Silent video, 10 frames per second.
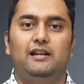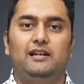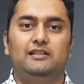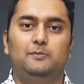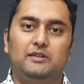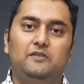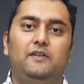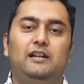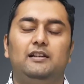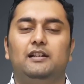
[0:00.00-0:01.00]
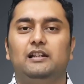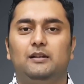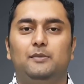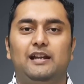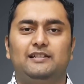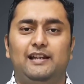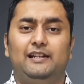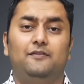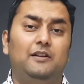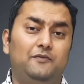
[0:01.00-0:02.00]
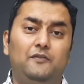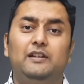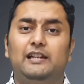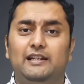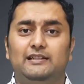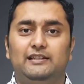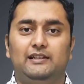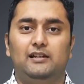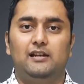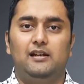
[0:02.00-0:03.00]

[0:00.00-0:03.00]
as specified under Income Tax Act 115AC